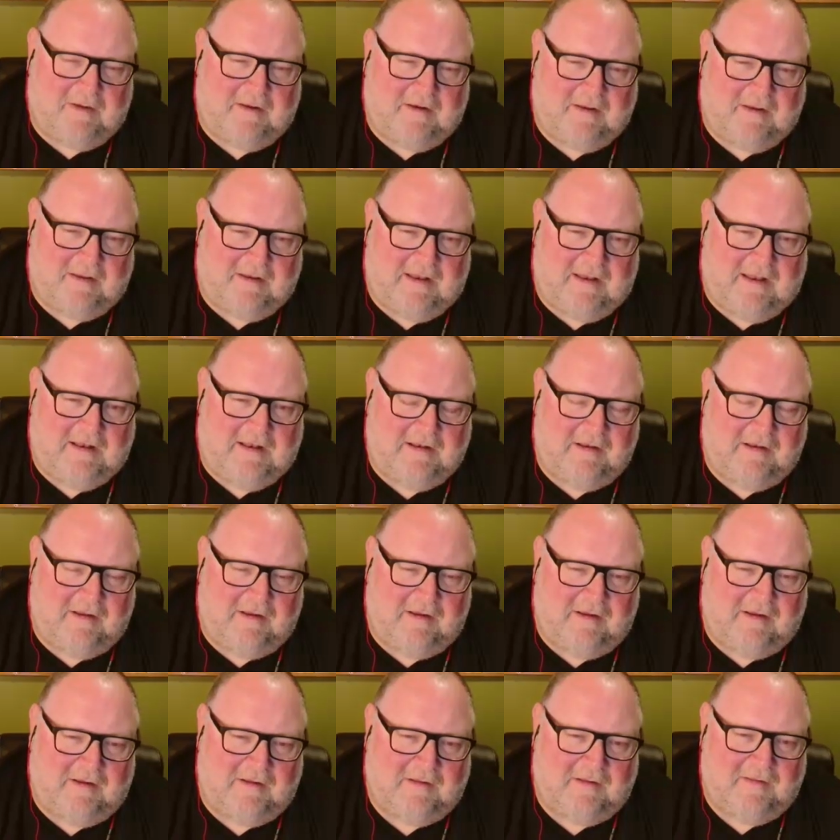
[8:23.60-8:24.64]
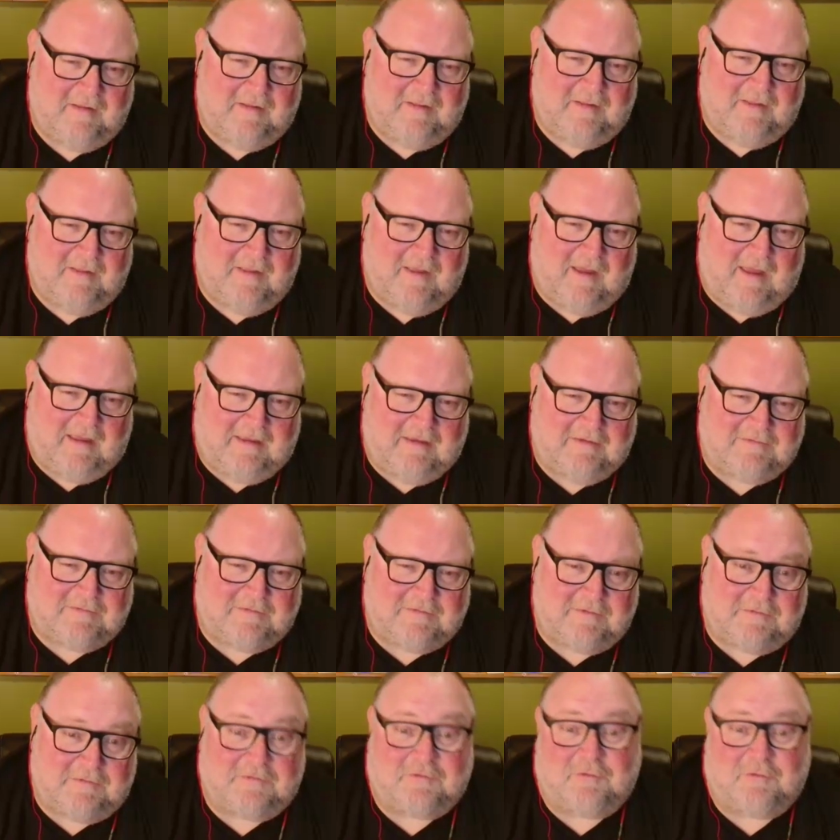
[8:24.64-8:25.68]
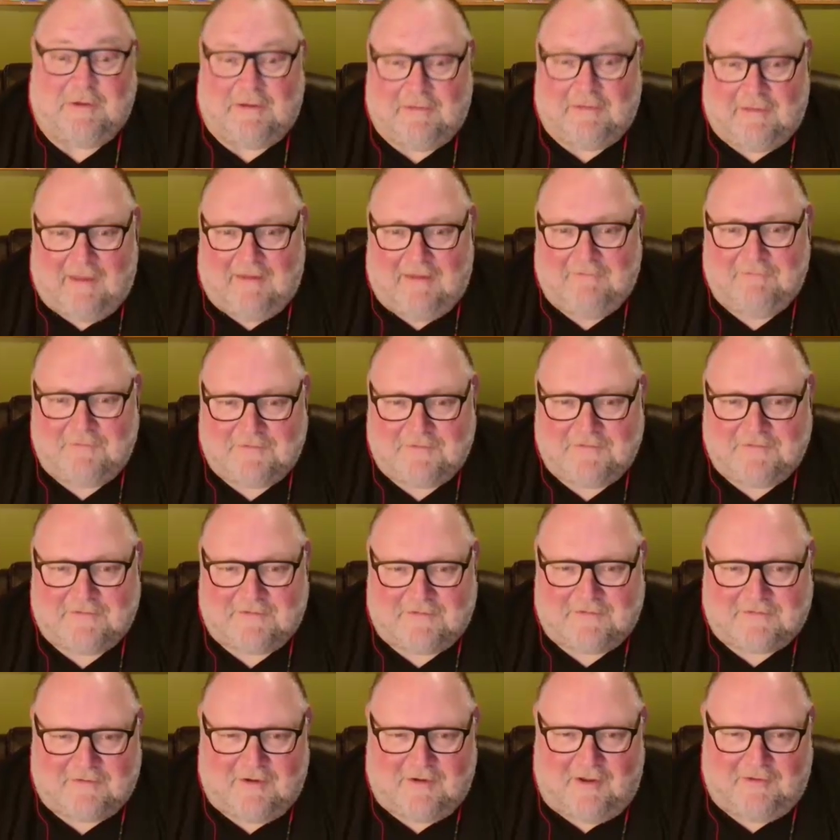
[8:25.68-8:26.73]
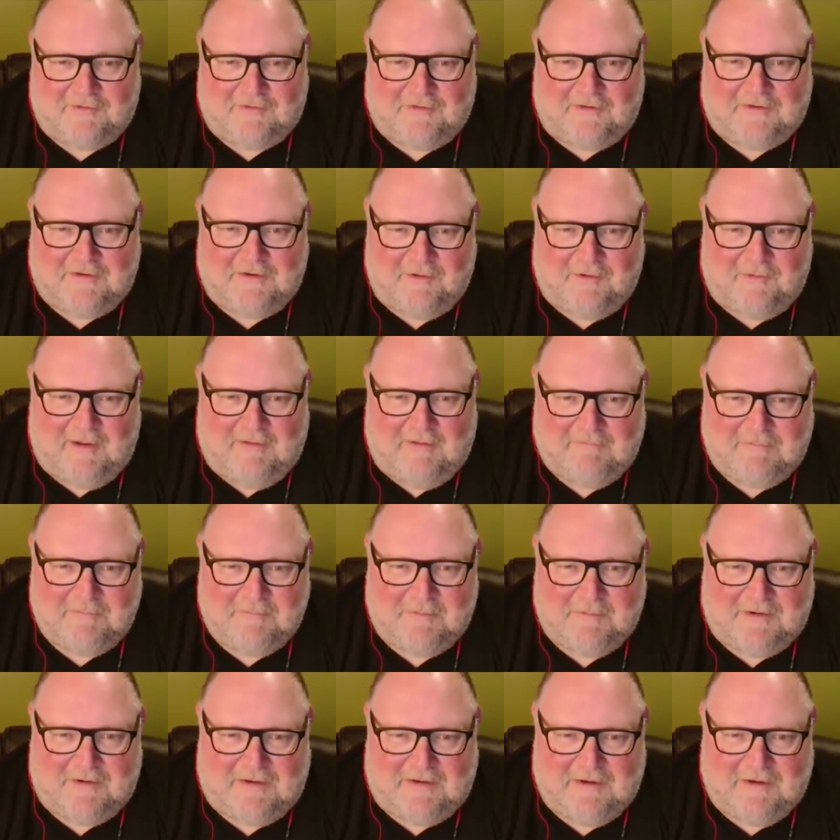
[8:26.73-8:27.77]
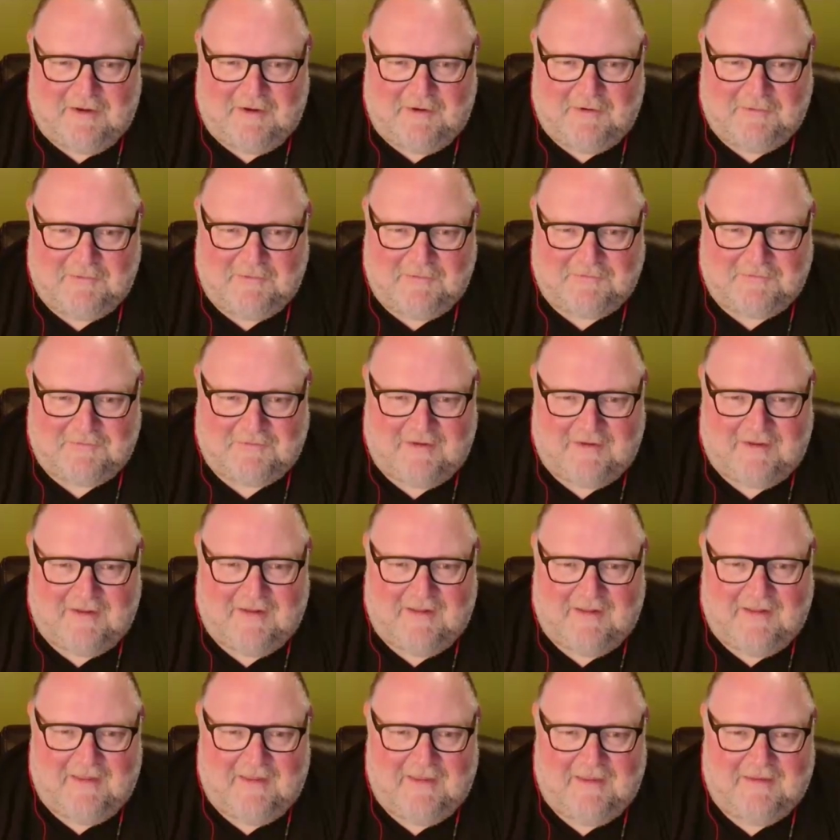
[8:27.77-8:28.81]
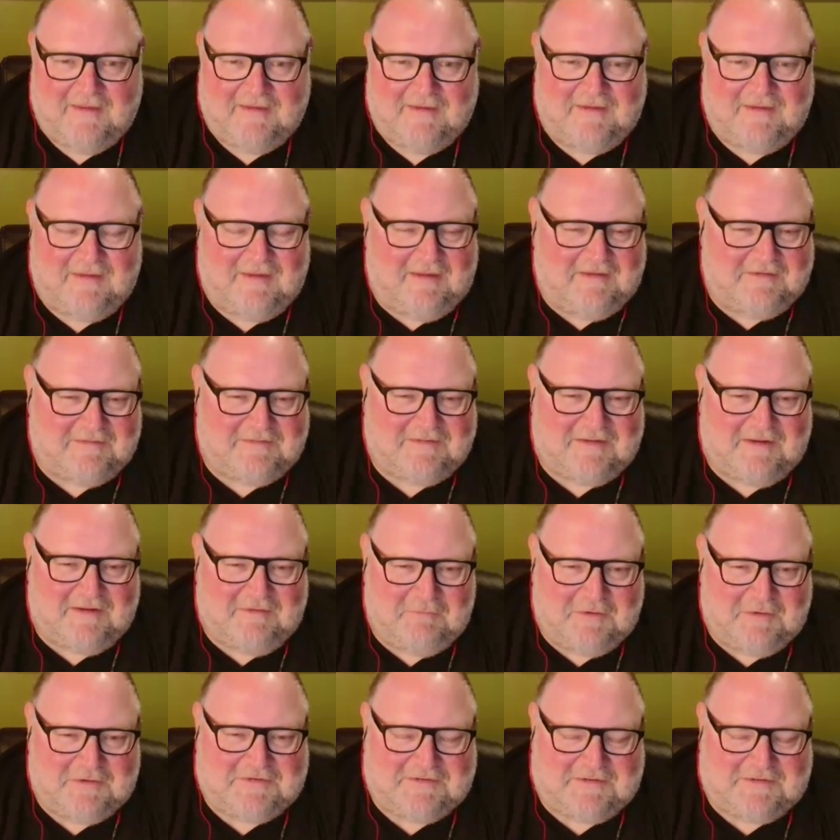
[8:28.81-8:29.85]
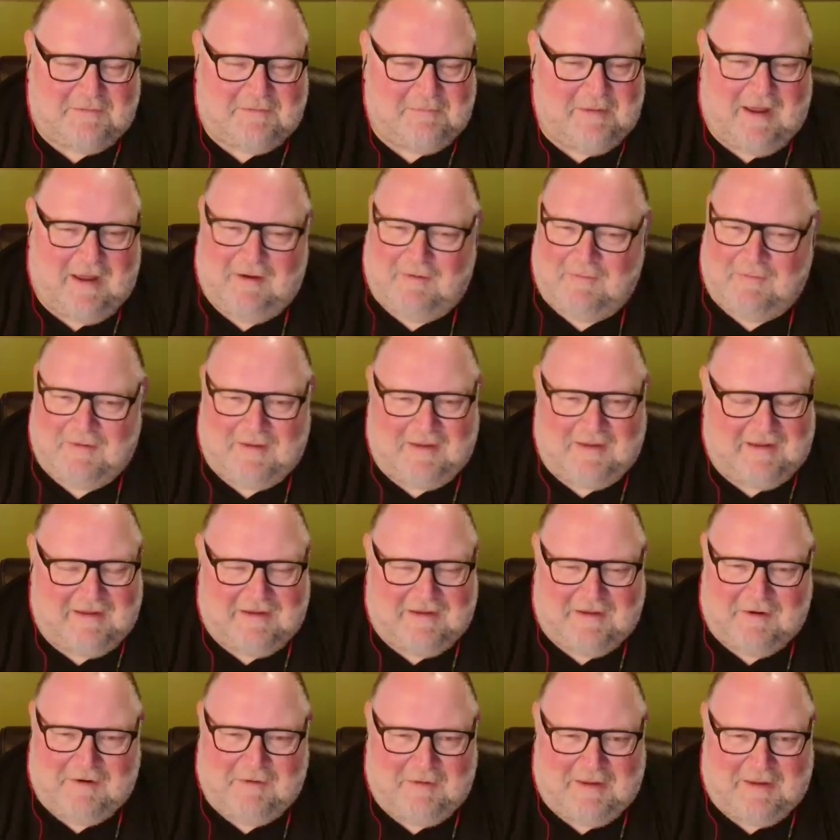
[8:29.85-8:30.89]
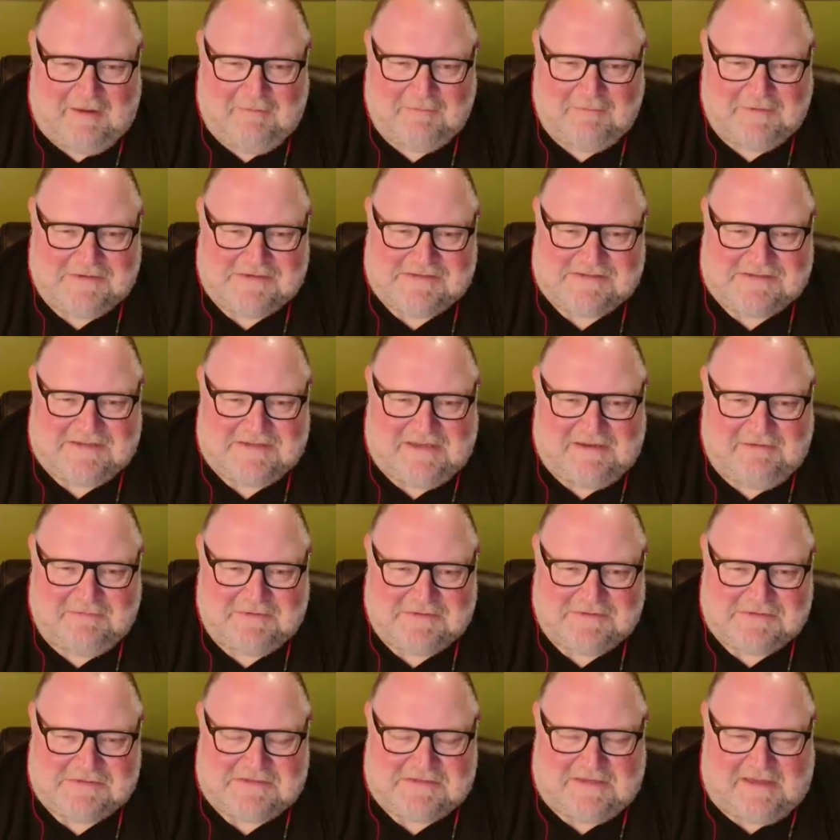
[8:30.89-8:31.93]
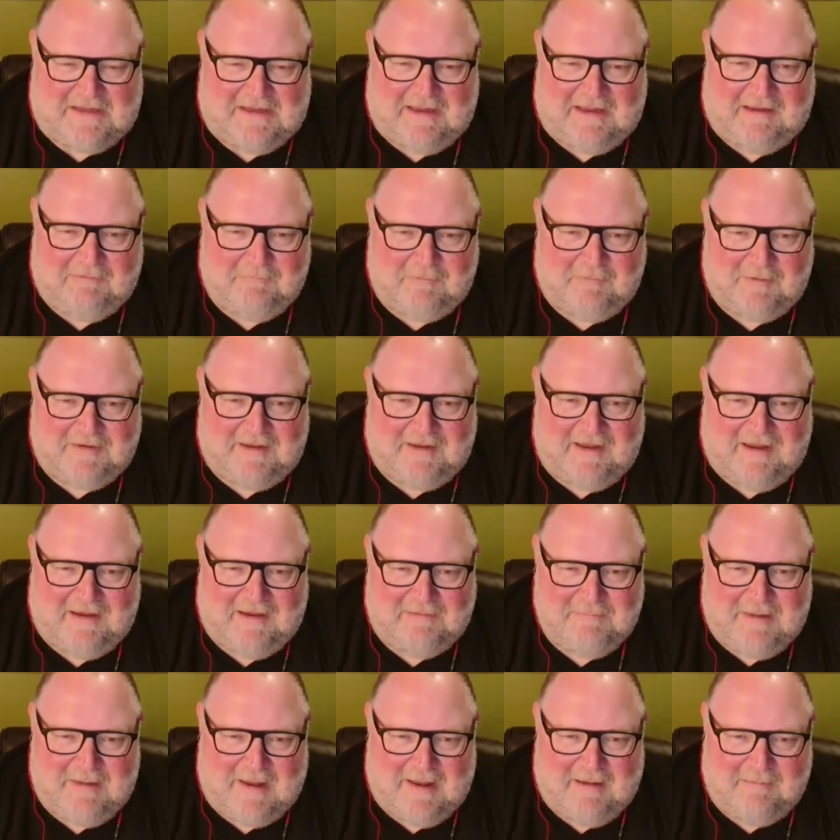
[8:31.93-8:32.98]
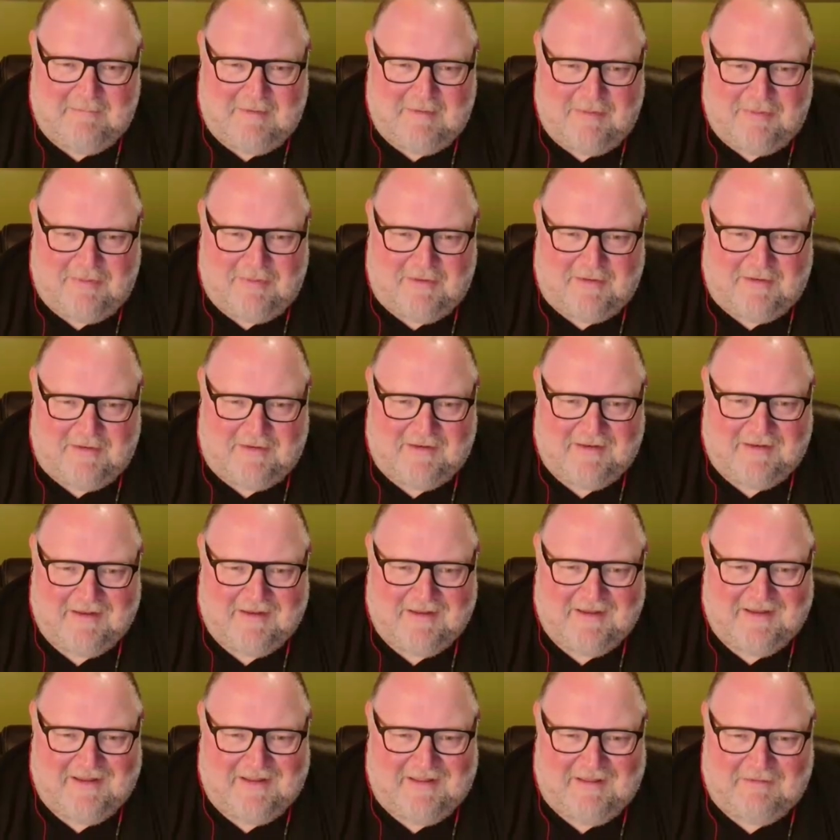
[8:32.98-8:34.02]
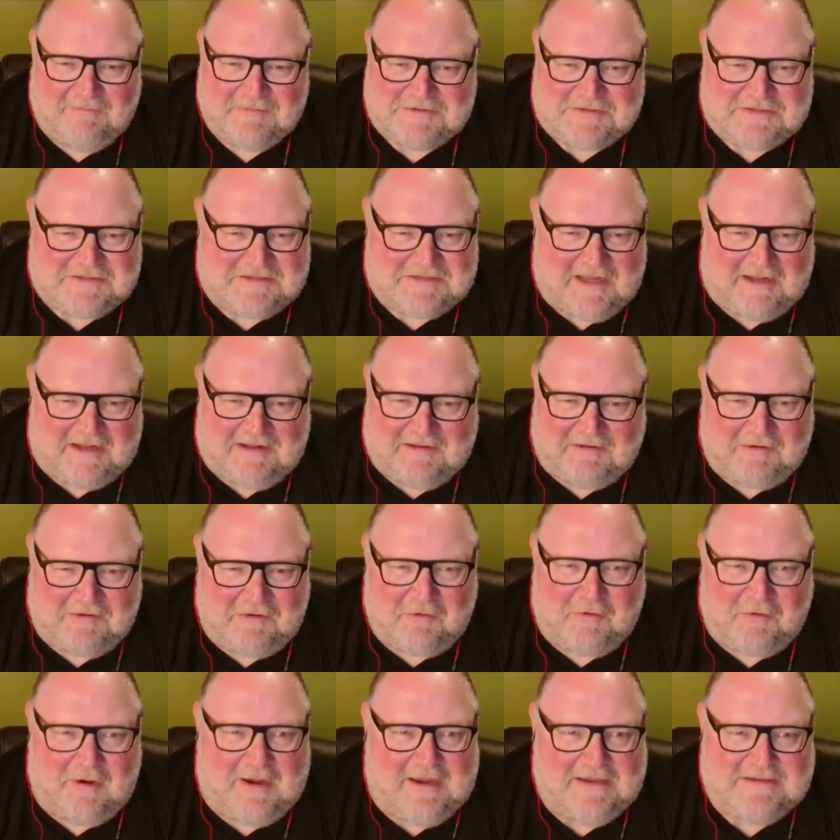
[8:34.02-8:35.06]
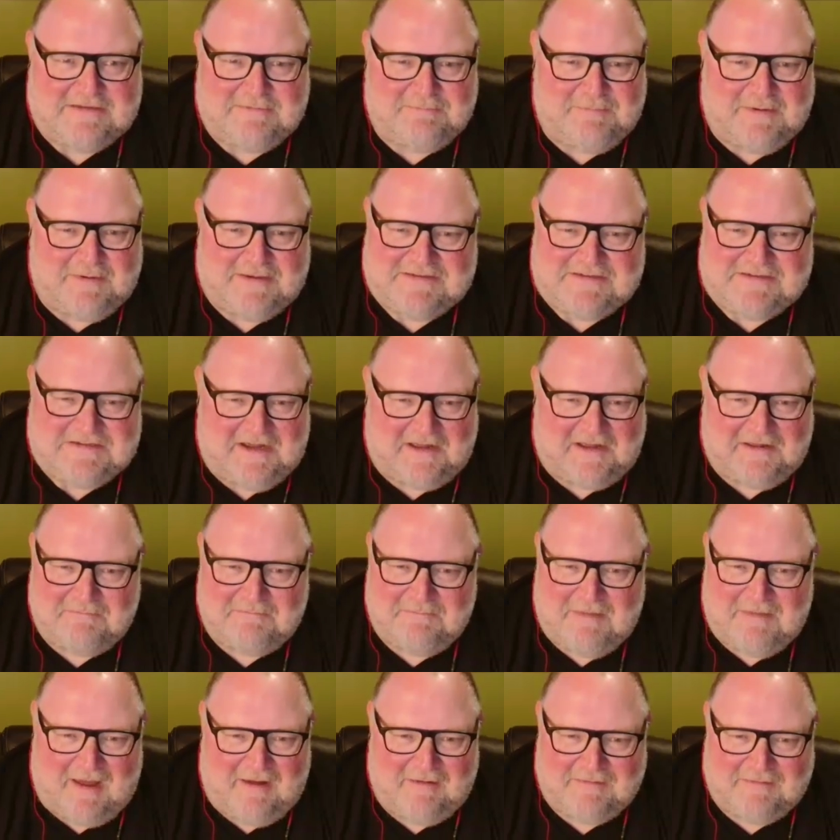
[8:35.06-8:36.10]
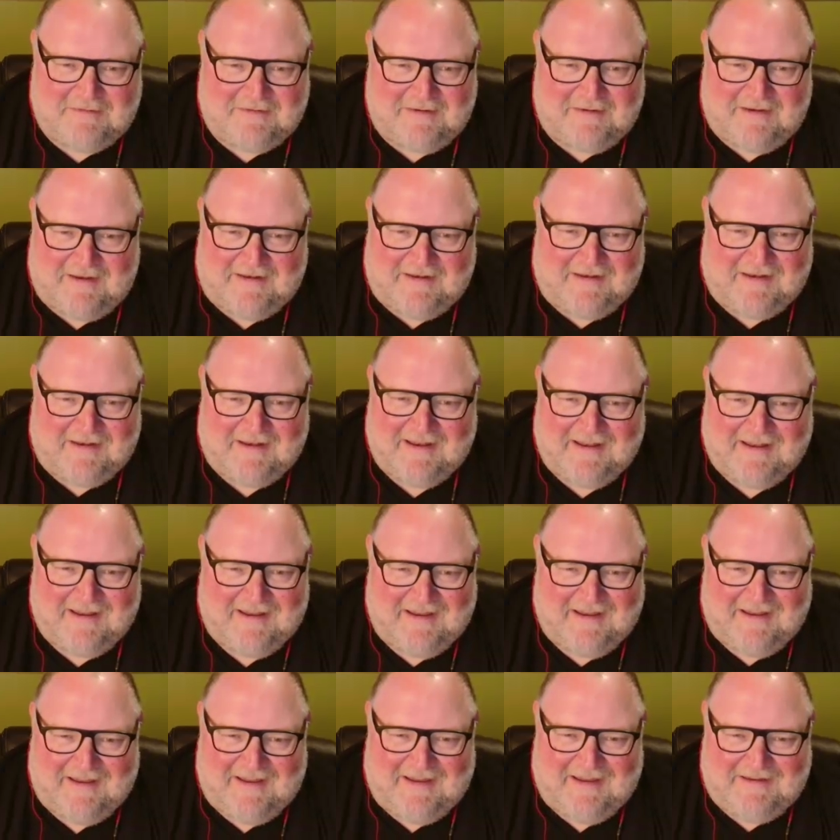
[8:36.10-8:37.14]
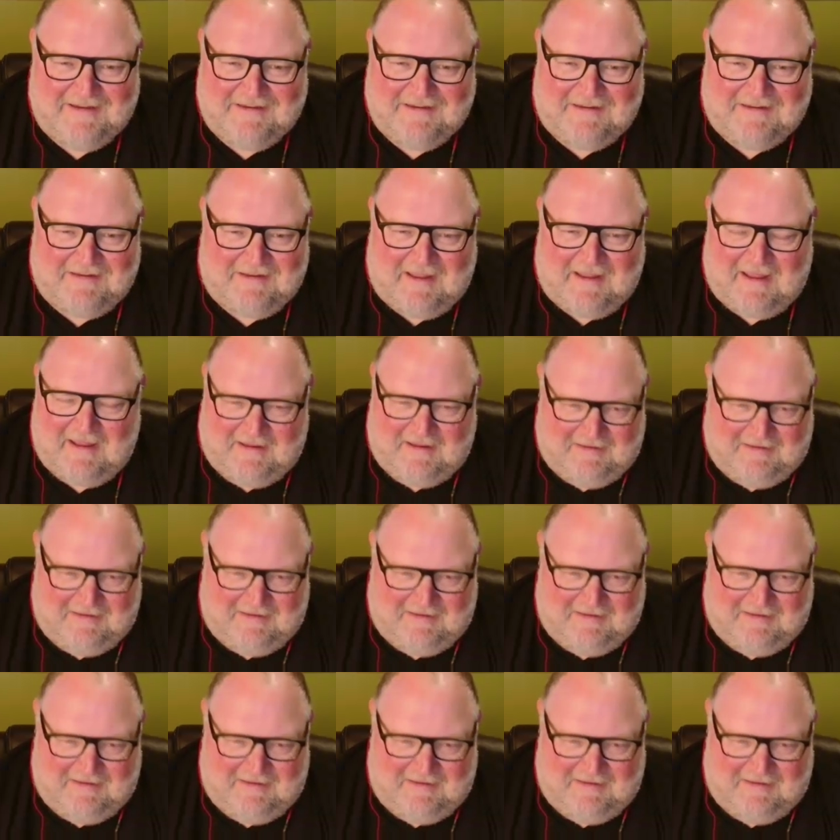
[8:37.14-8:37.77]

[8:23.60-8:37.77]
about it, and I guess Street Life, which is a song that everybody knows, it was somehow he was skiing one day in Mammoth, and it was just like crazy busy on the mountain, and he